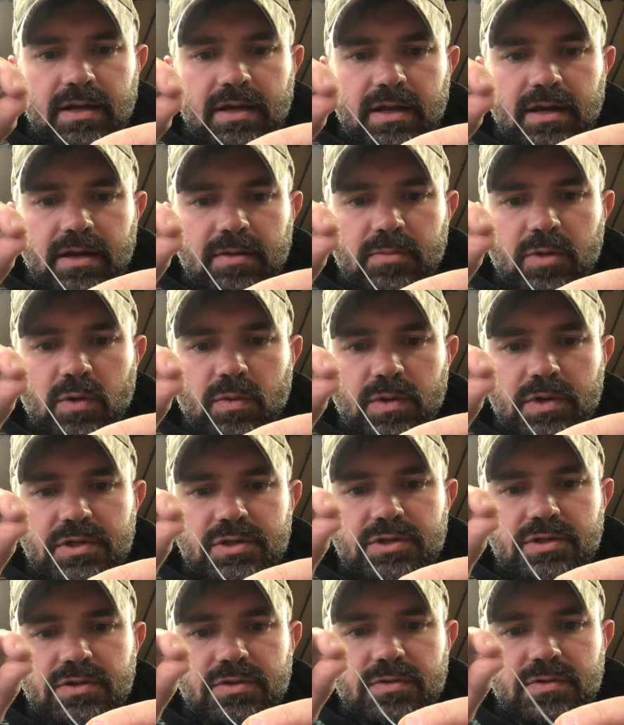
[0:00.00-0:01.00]
And I'm going
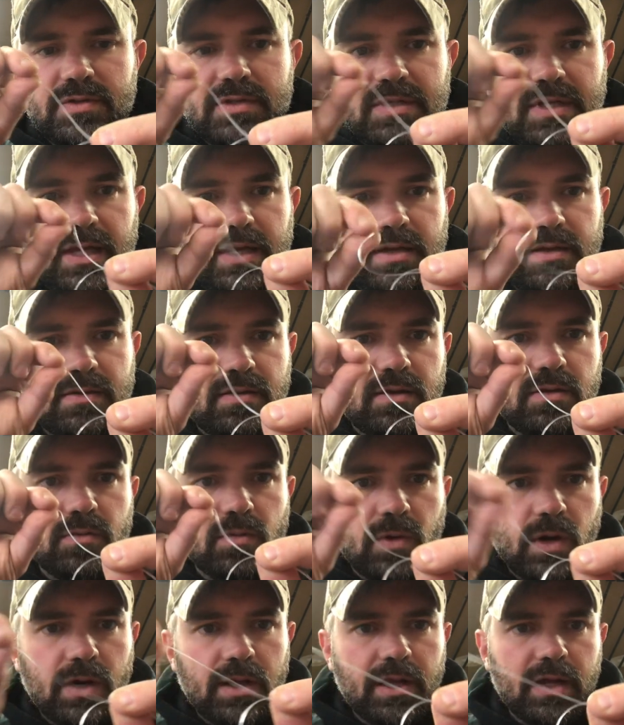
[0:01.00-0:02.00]
to take the
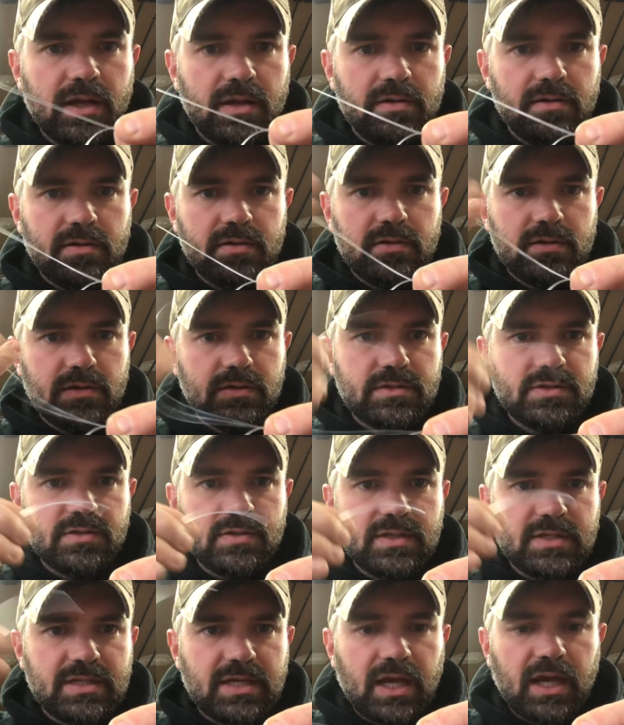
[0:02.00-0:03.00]
running end,
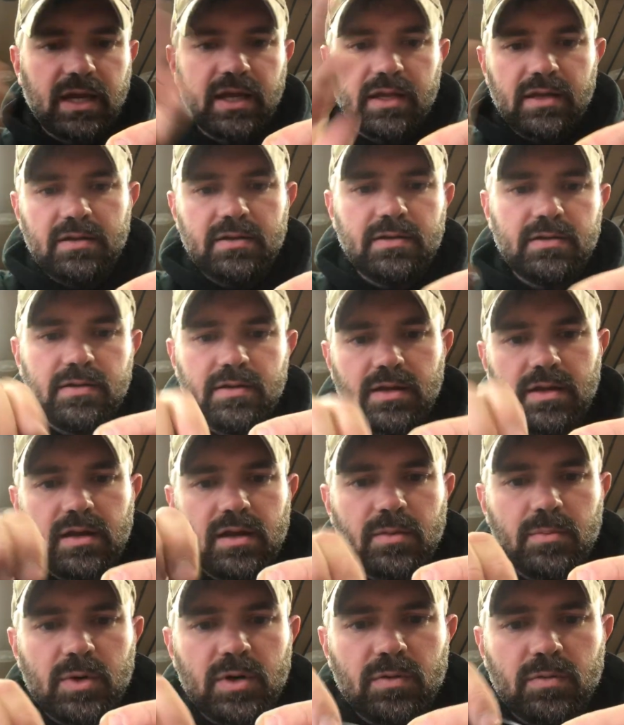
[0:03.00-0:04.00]
so the tag end,
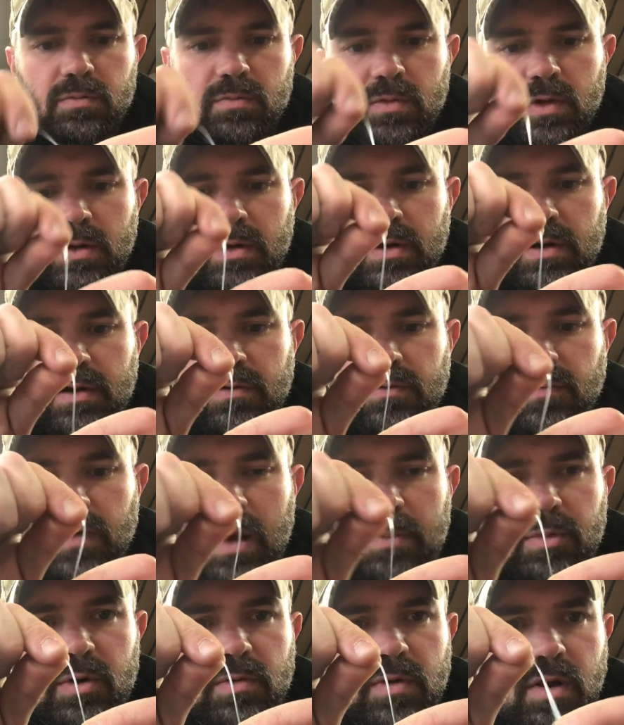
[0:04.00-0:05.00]
and I'm going to
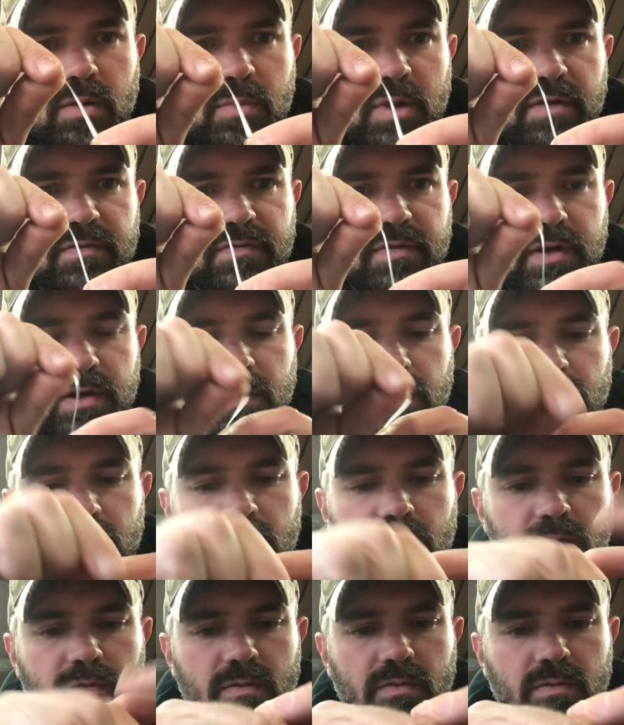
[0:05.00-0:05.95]
wrap it around my finger.